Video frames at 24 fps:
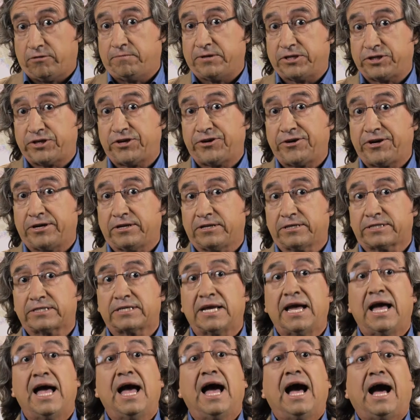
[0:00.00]
materials,
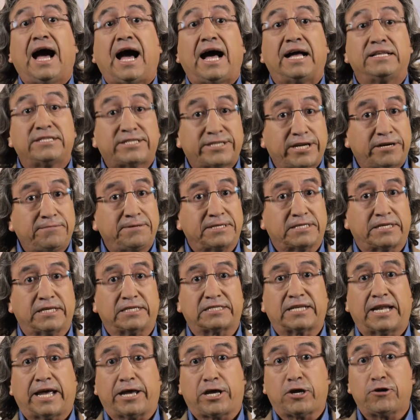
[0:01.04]
and
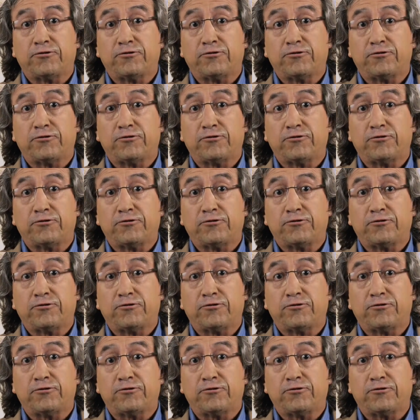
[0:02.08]
services like